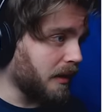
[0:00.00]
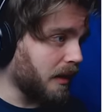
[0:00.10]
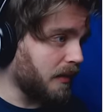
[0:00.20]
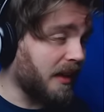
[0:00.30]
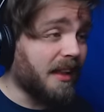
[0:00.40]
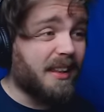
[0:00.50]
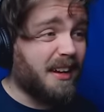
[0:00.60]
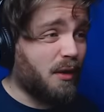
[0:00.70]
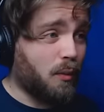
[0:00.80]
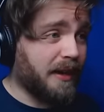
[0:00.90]
That
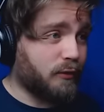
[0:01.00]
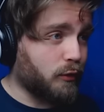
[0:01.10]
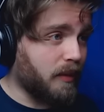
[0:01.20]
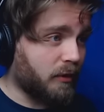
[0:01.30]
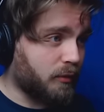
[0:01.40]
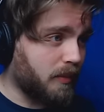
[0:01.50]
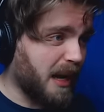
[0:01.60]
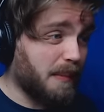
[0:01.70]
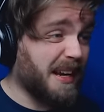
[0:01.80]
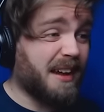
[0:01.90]
they don't weigh too much, but
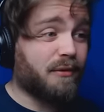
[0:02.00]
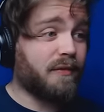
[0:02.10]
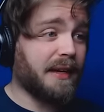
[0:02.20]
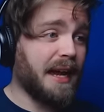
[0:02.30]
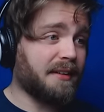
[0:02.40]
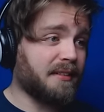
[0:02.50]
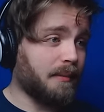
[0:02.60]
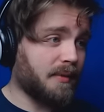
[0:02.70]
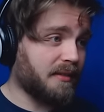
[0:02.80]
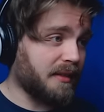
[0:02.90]
I mean everything adds
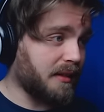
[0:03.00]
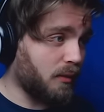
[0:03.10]
up, doesn't it?